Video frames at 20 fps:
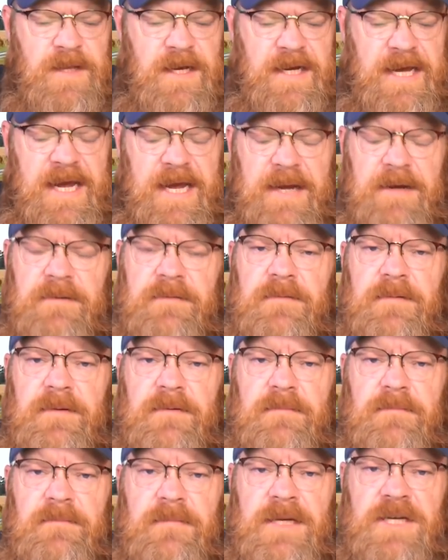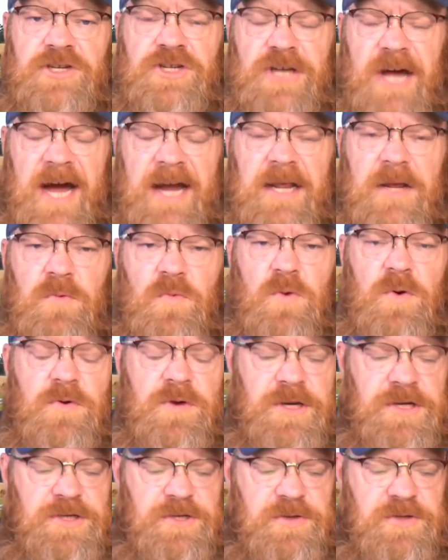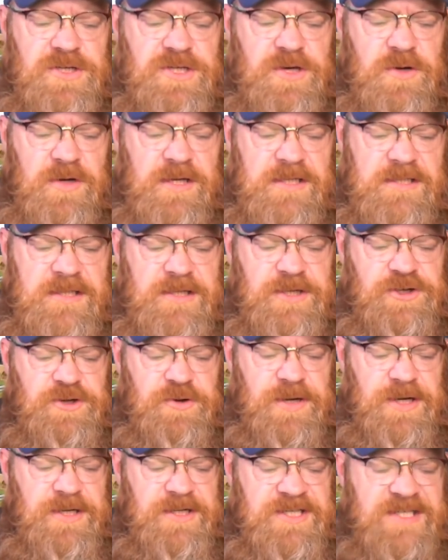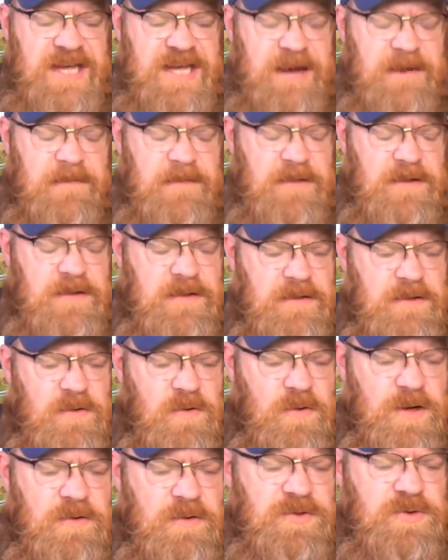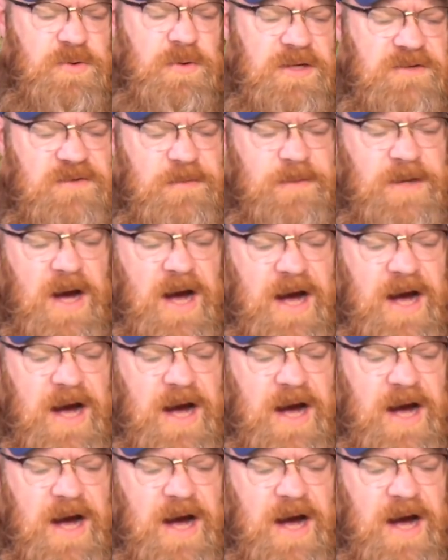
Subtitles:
Again, he shot and wounded two students. The shooting stemmed, according to authorities, from an